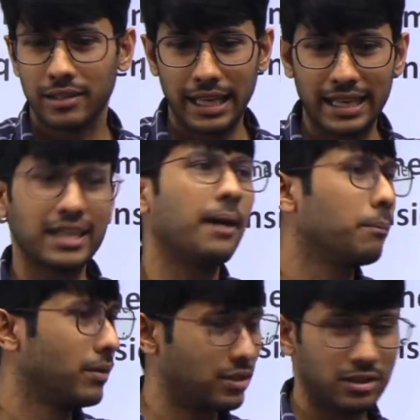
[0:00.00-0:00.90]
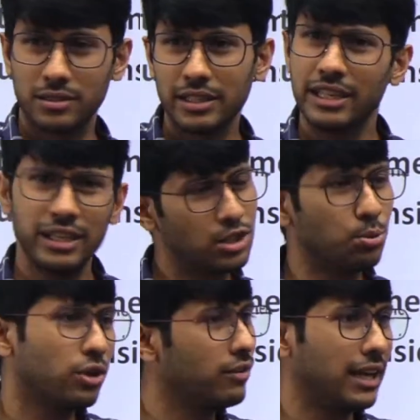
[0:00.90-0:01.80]
examples. Each
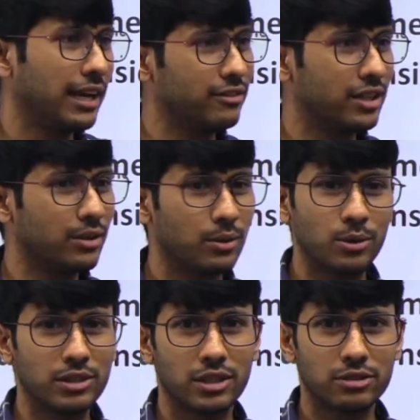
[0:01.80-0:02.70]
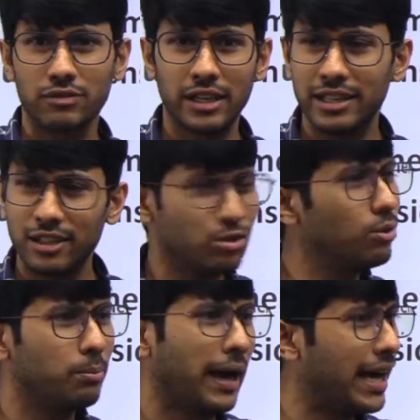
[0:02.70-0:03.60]
book will have their own sets of, and there is
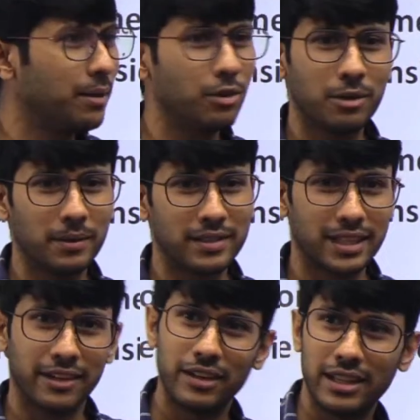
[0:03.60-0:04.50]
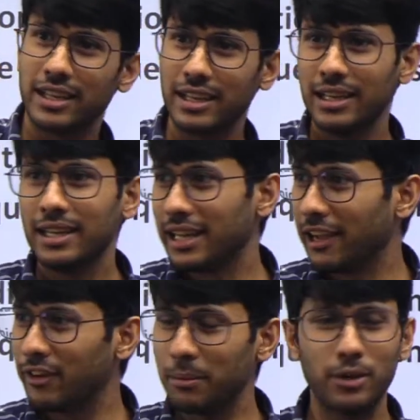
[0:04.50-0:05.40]
no bad book per se.
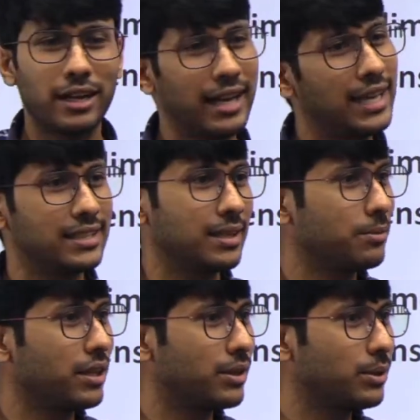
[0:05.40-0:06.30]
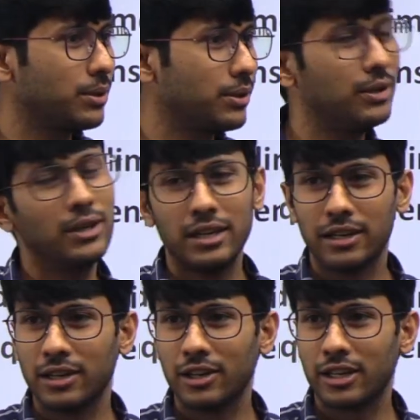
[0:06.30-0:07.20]
Every book has something to
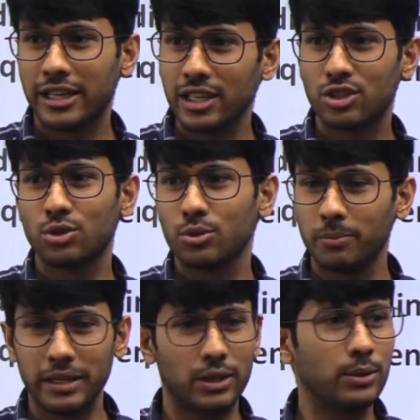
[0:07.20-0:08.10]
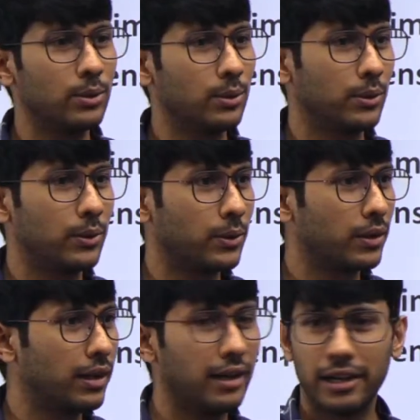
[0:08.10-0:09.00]
teach you, make
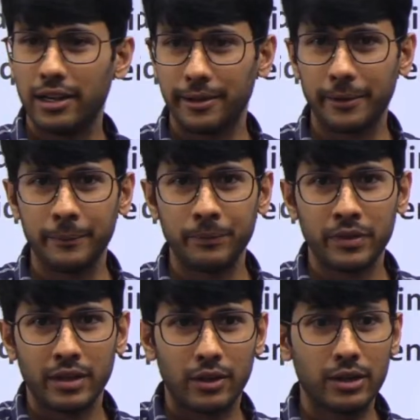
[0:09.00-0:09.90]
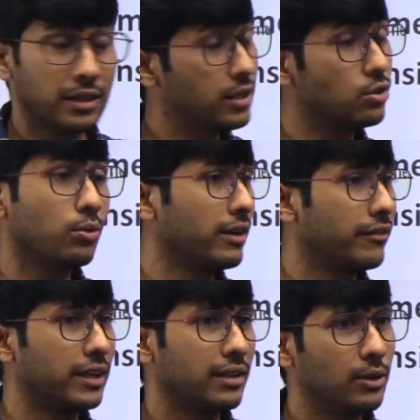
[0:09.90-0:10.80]
you learn. Alright, this is one
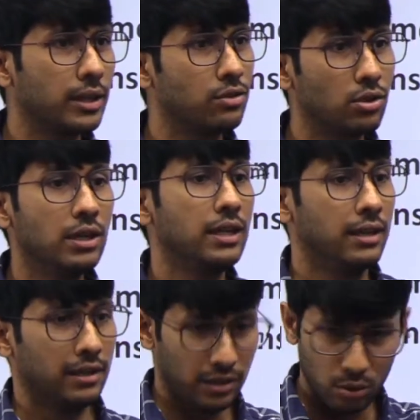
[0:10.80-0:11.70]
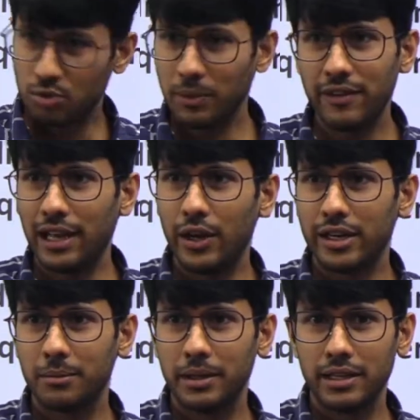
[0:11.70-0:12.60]
way. Okay, so use my value
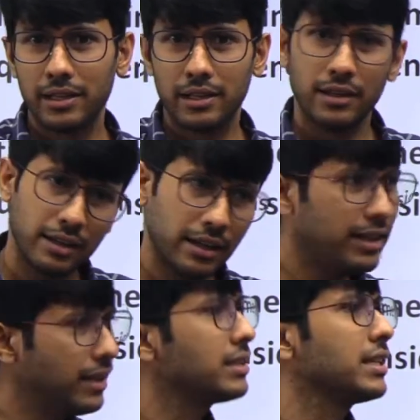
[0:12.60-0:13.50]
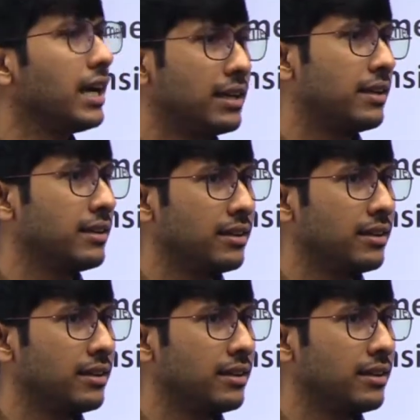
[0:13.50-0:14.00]
added material and then start